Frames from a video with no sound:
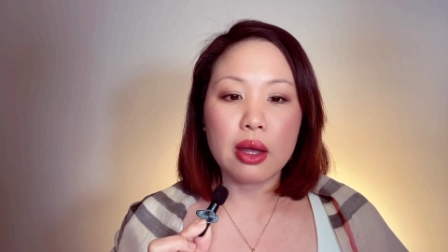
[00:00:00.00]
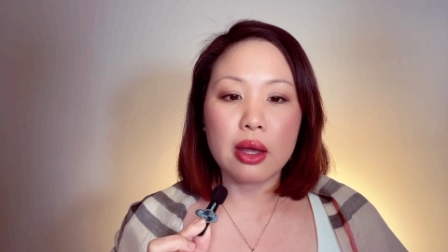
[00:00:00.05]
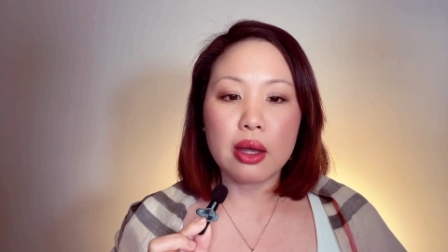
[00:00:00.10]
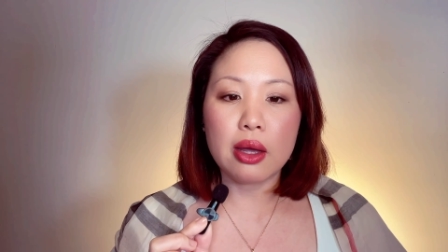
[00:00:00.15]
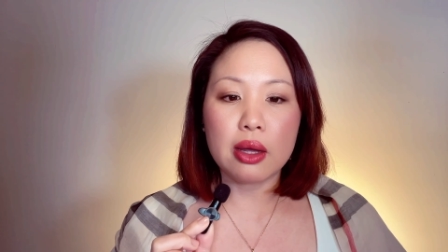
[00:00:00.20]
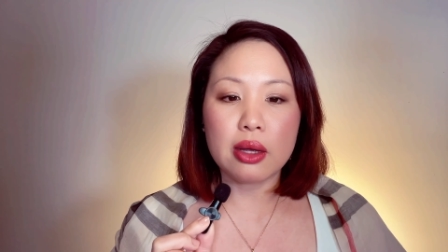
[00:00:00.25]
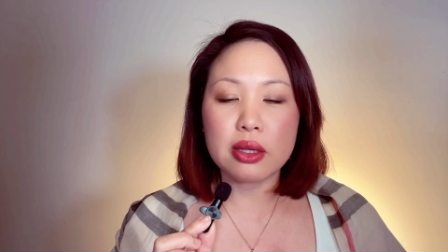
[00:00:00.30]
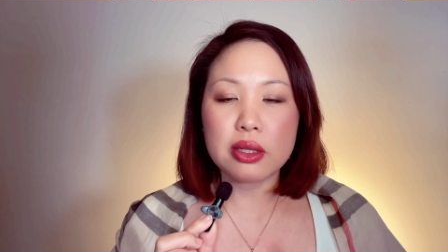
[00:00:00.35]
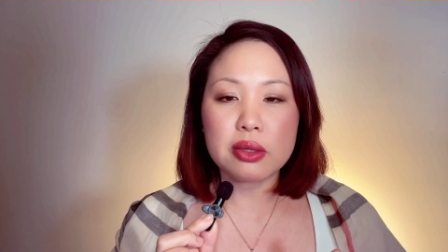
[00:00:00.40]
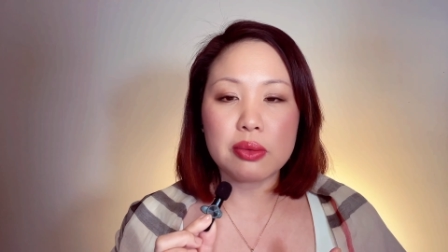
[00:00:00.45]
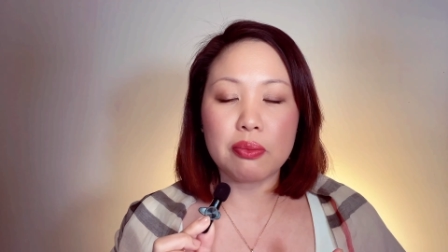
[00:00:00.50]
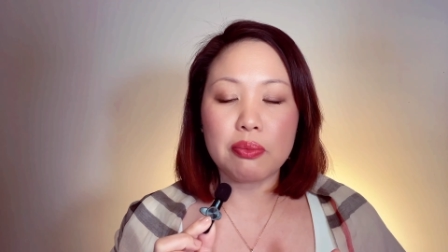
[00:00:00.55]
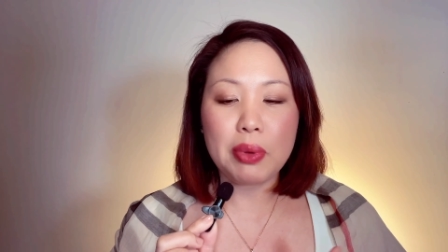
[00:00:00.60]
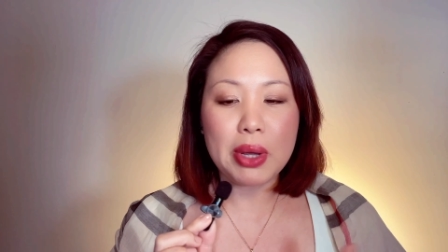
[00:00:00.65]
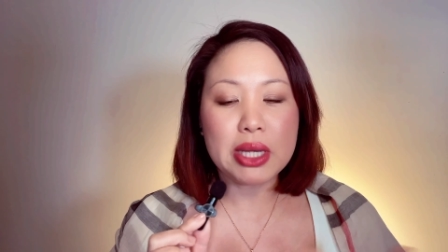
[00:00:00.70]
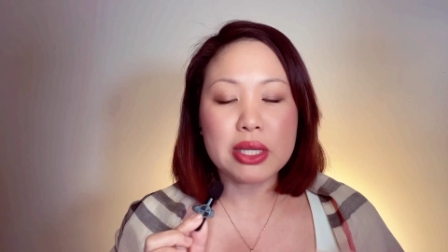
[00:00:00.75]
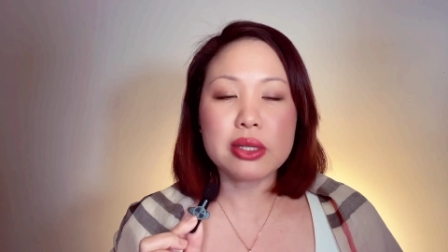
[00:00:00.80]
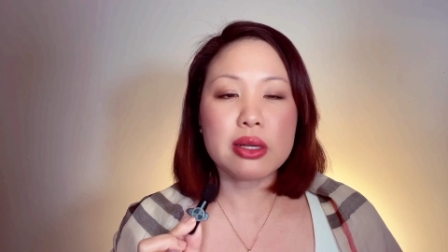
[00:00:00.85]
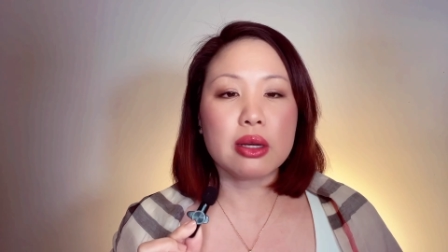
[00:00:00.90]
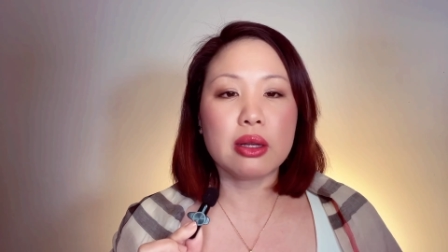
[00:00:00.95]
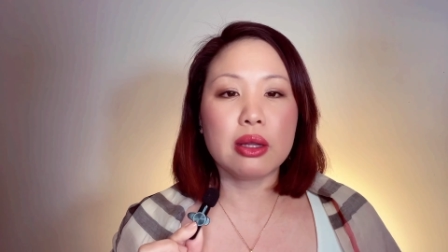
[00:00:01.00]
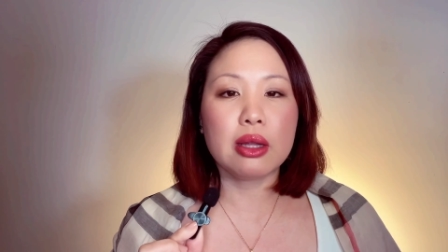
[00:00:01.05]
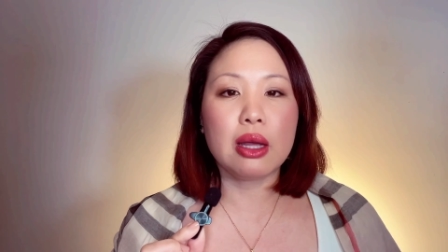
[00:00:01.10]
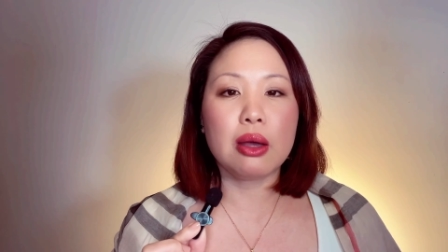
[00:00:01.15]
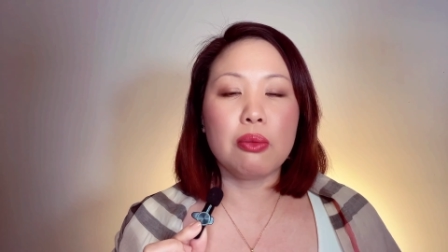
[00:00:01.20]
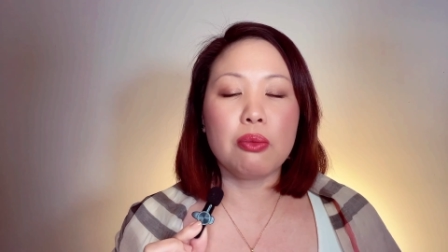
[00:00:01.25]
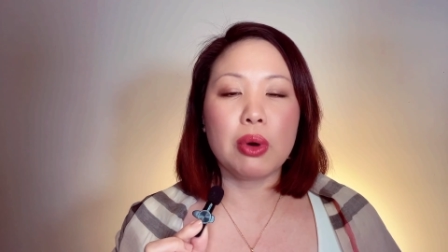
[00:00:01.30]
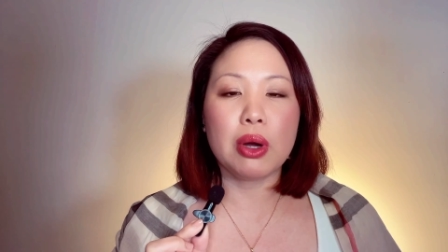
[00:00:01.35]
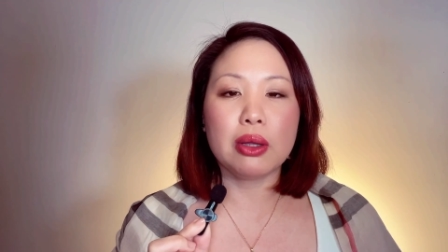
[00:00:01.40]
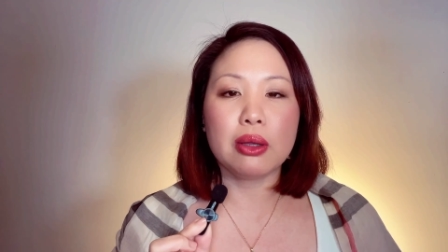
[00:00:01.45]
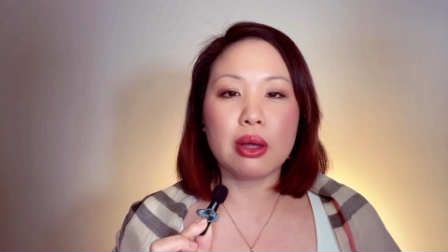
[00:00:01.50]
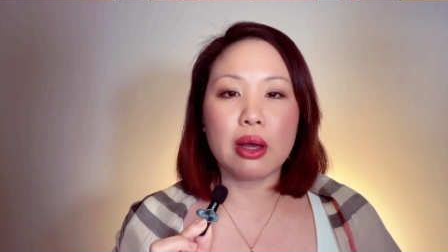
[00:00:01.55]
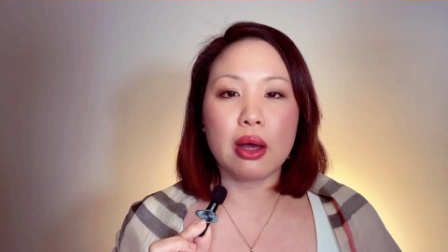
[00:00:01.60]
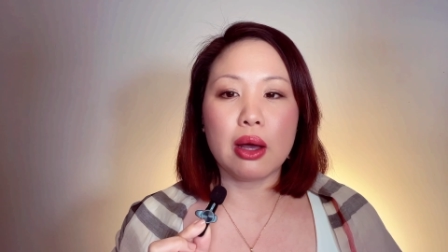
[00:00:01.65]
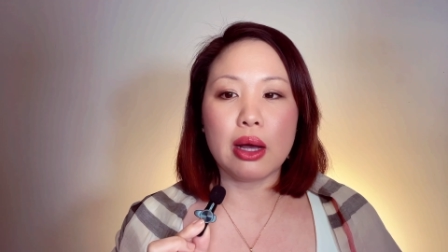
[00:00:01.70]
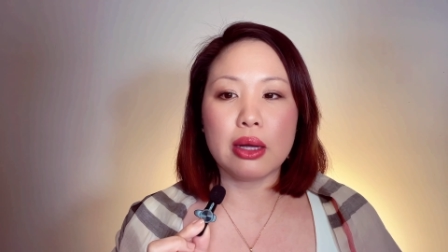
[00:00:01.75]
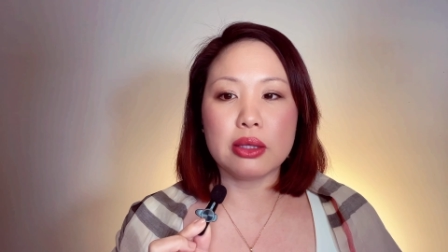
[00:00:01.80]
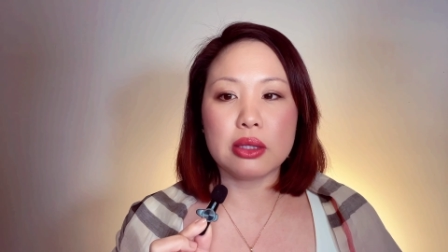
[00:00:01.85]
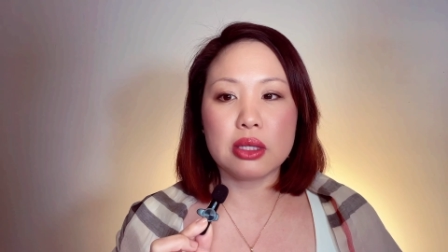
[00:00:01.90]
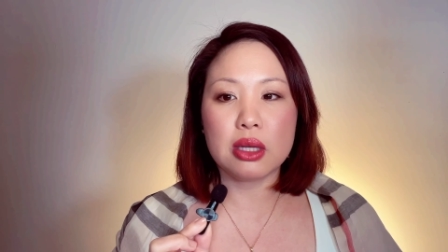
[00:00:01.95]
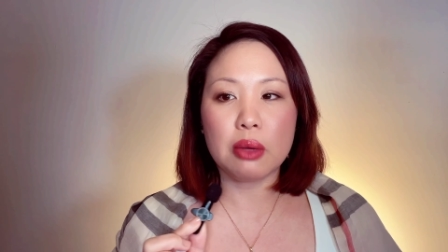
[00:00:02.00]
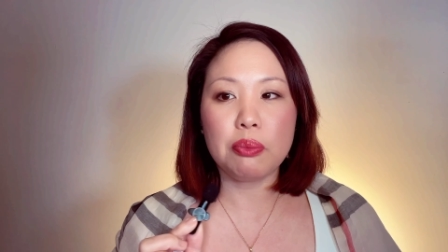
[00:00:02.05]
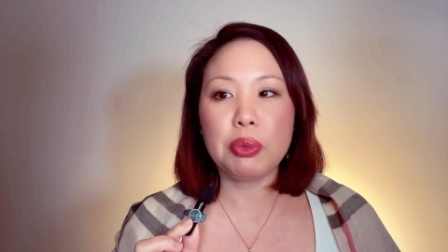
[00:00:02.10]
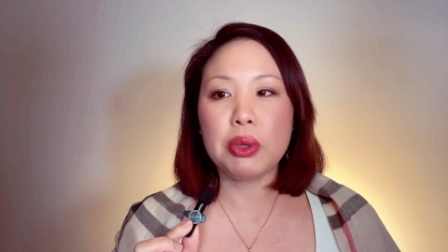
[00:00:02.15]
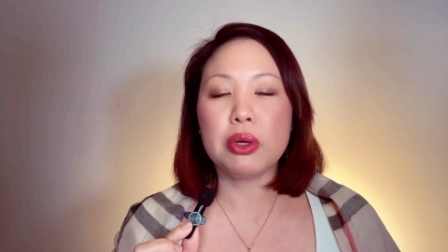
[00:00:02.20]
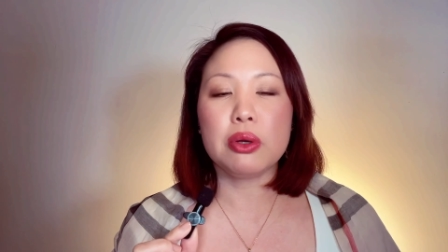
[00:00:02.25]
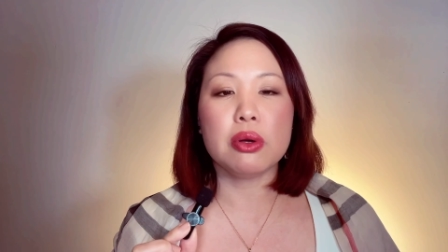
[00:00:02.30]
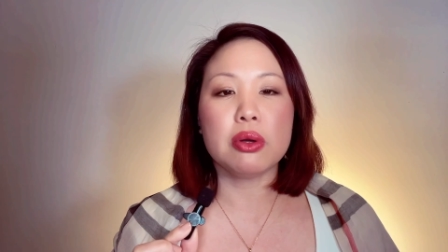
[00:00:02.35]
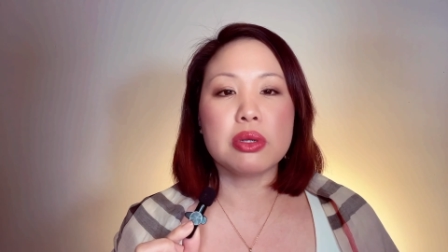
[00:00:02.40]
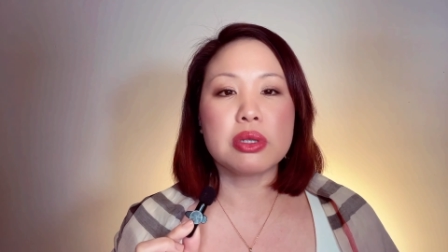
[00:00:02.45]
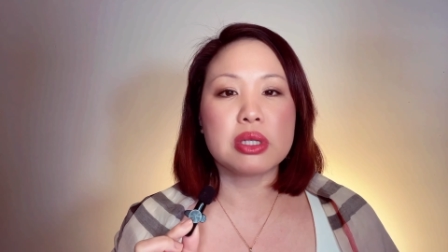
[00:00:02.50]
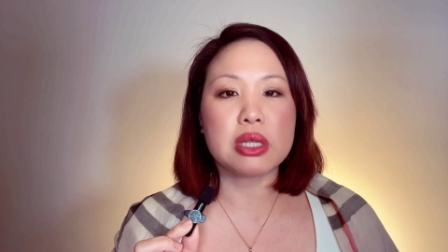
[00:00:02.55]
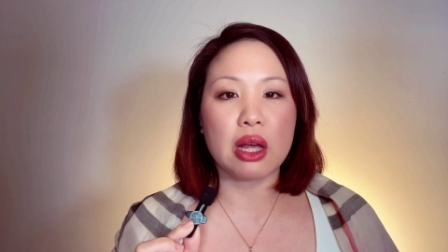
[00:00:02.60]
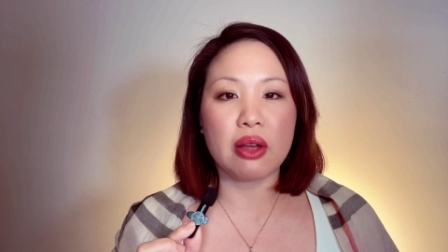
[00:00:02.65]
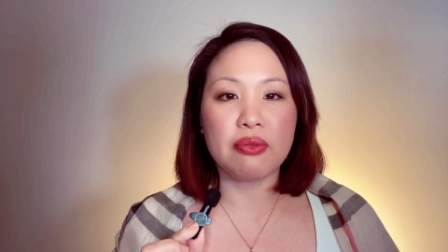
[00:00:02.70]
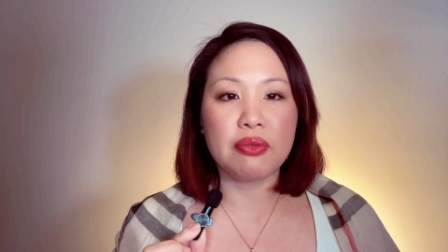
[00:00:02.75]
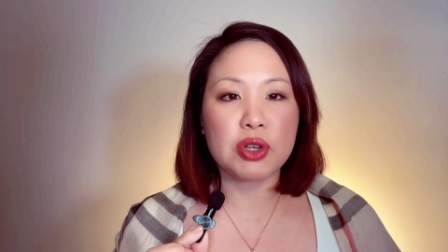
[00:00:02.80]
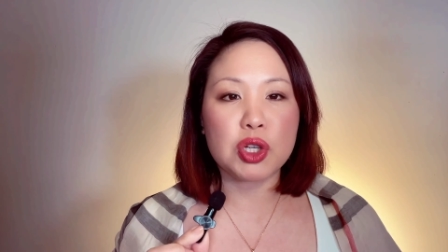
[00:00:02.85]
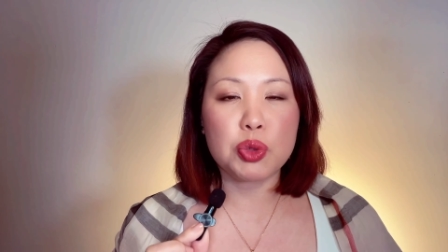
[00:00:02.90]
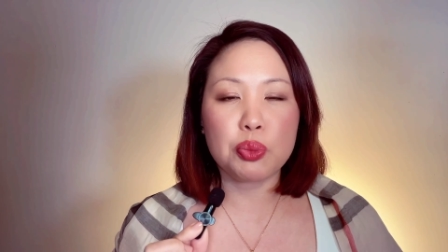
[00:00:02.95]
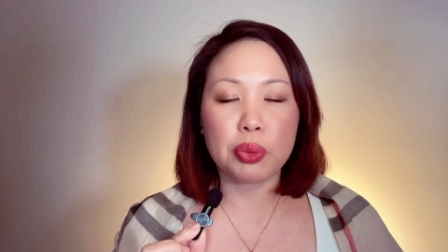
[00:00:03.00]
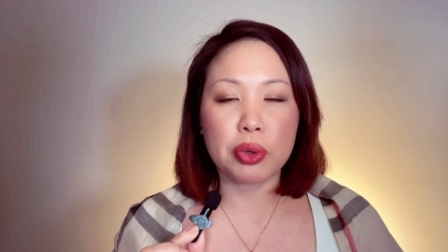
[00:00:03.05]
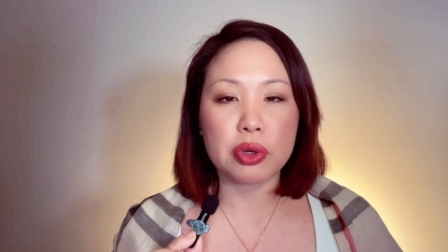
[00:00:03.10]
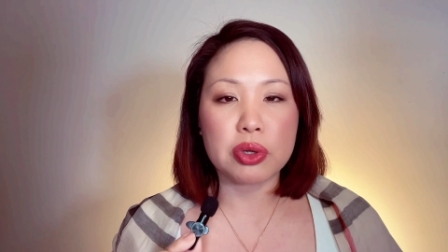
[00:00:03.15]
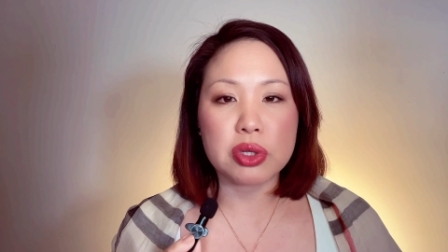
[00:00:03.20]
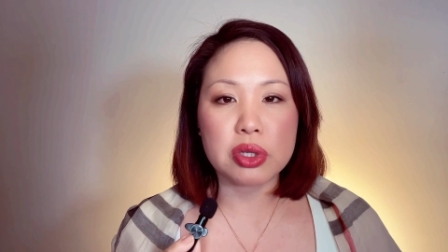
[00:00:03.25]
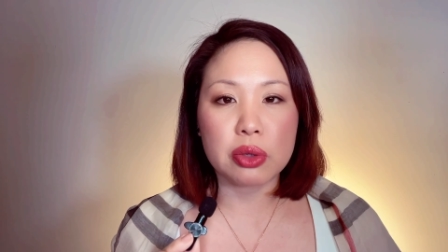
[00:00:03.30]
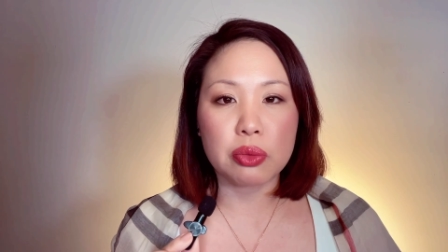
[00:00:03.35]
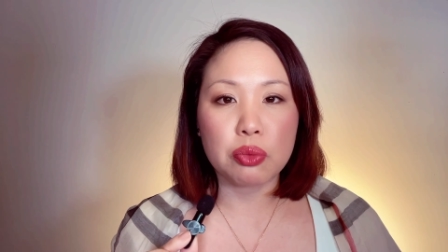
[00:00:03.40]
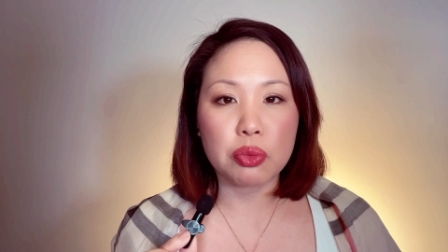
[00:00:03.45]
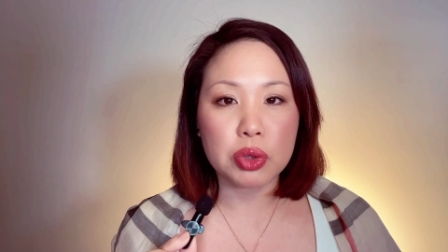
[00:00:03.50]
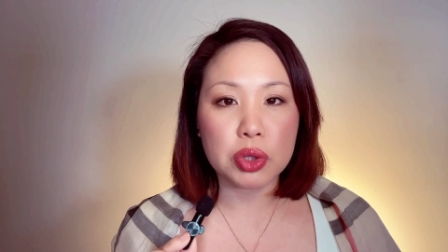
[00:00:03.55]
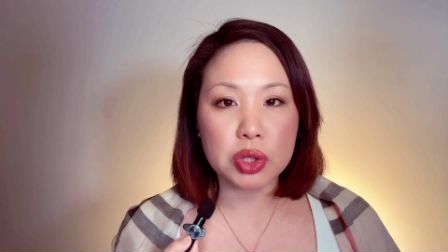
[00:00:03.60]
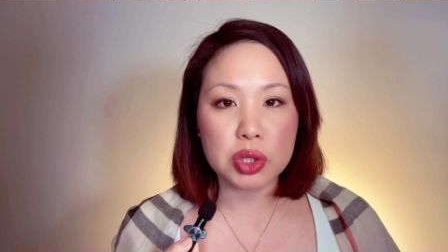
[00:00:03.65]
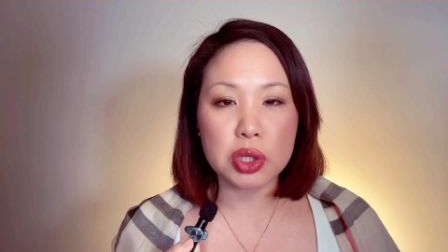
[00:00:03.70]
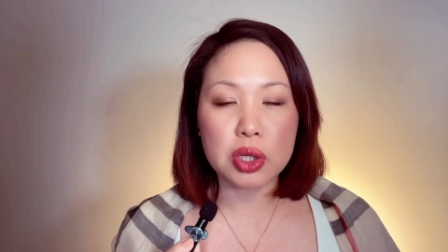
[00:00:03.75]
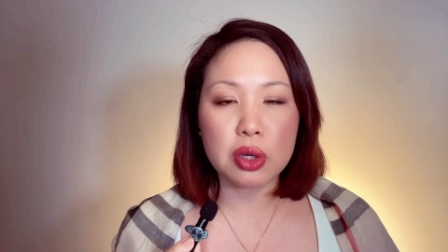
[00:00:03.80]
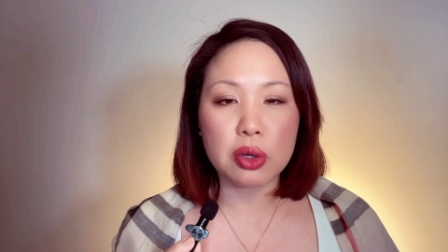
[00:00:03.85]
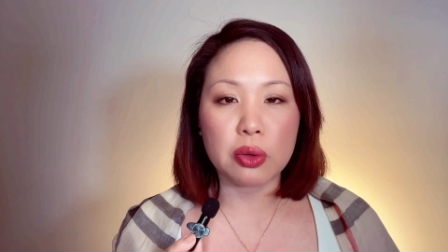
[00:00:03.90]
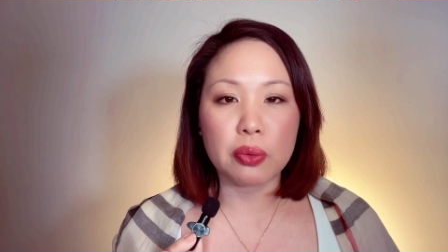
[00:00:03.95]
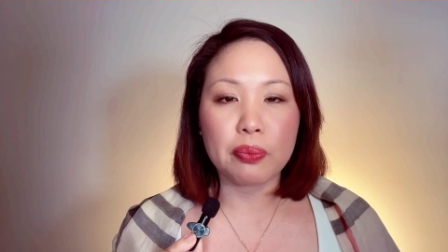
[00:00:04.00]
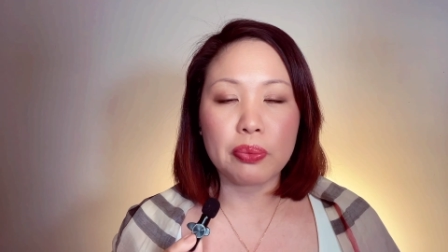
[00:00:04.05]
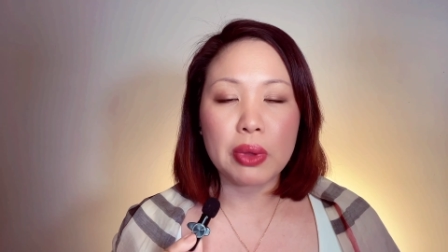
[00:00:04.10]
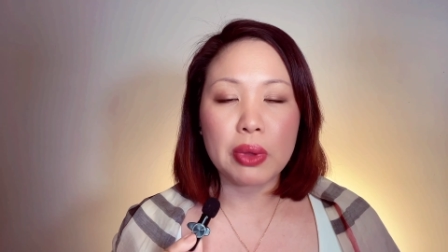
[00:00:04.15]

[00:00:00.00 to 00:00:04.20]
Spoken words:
is basically what a typical selfish person would do.